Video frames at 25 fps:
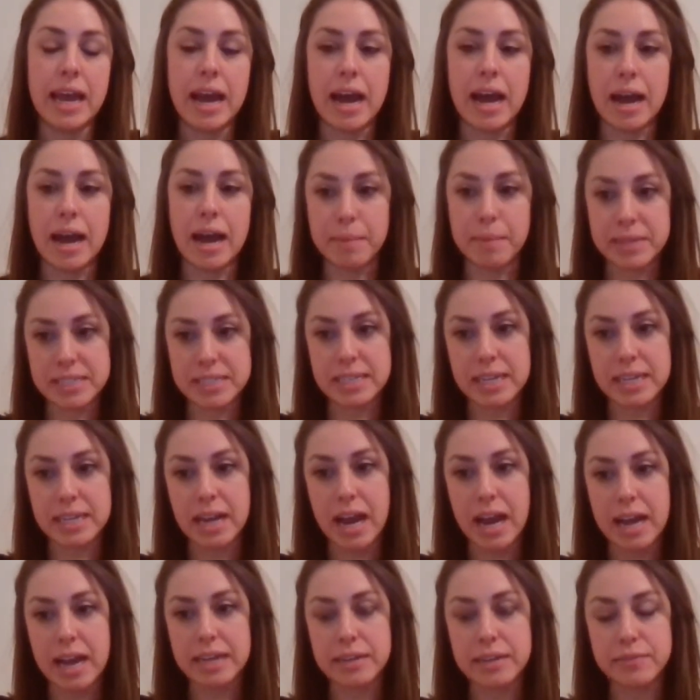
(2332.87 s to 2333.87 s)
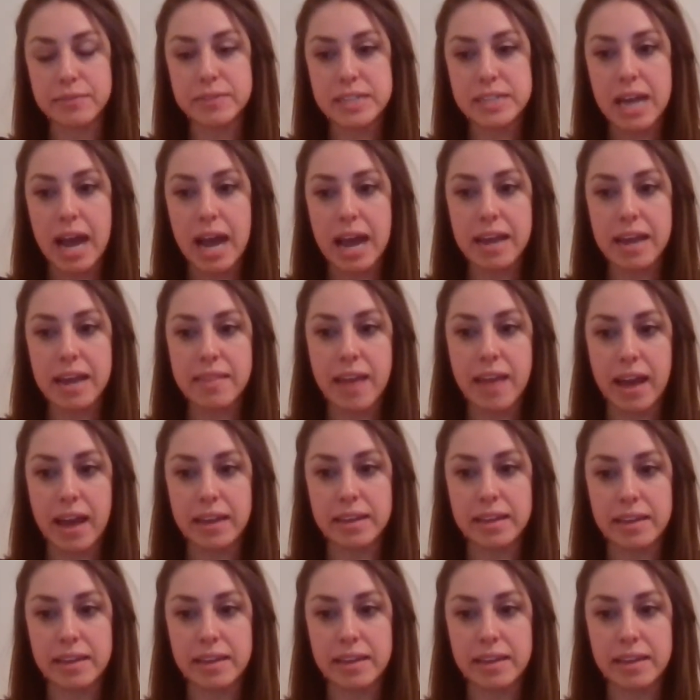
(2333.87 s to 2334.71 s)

Um, and to kind of tie that